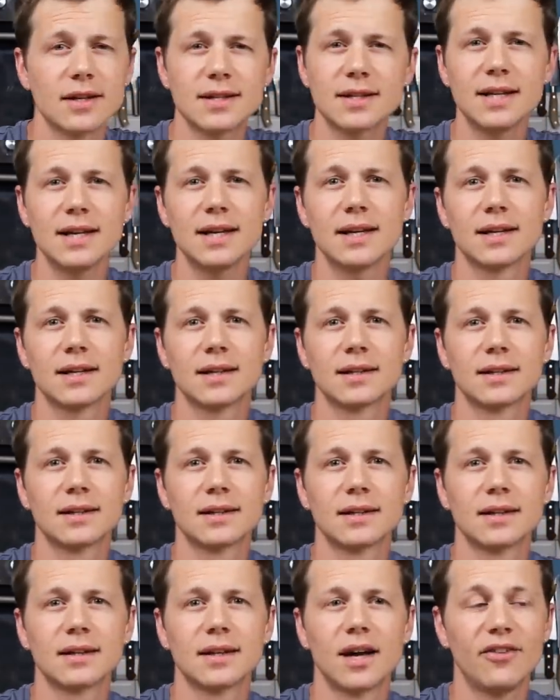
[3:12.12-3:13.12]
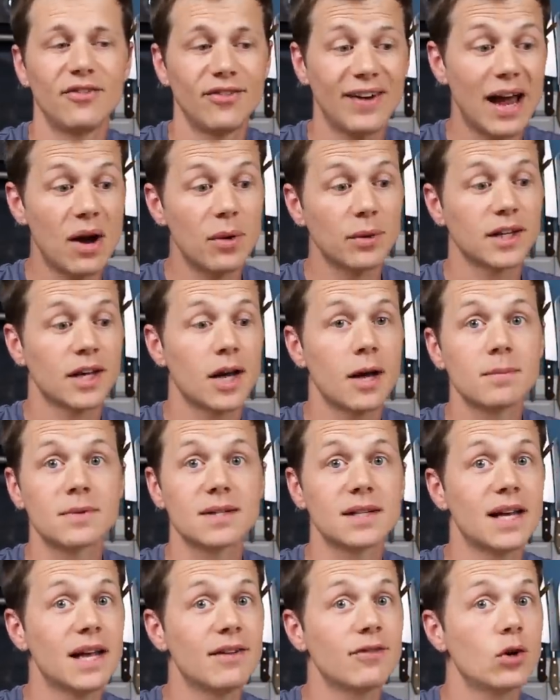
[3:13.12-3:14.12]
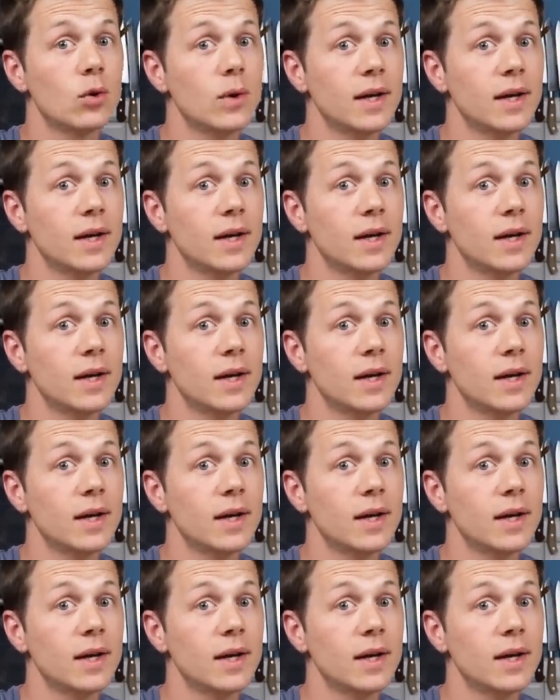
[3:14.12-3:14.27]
doesn't it? A flour that comes together